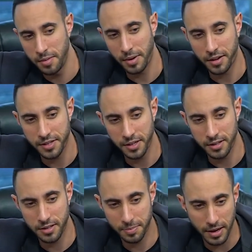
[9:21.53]
Palantir
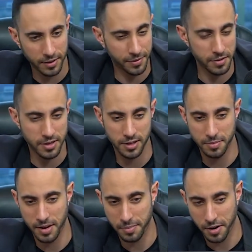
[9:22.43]
and Space Force
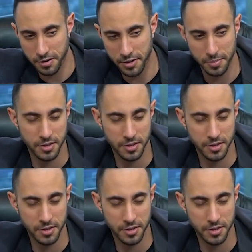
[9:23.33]
expand partnership.